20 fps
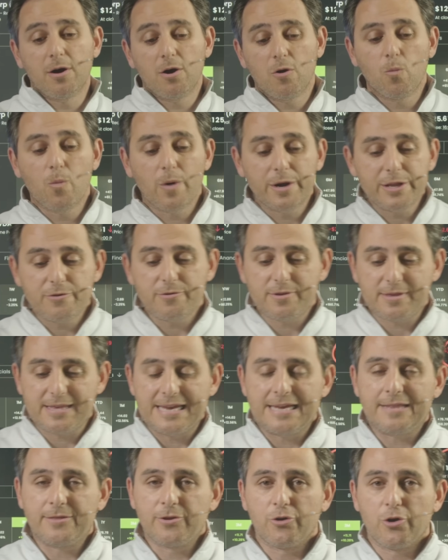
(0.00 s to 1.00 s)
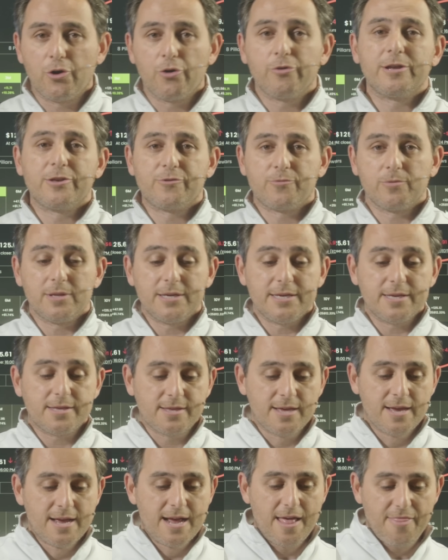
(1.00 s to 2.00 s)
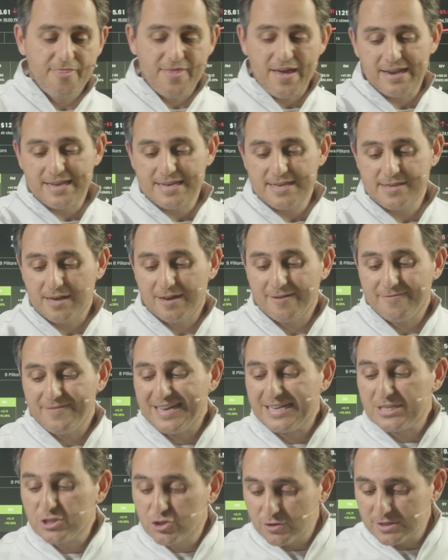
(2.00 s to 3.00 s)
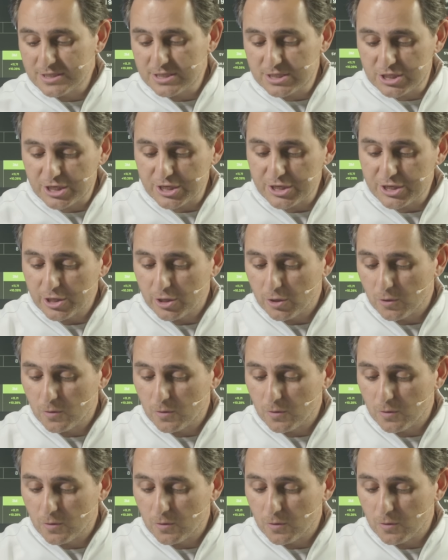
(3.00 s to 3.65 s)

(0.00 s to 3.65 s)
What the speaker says: what are you seeing in their earnings release that is of interest to you?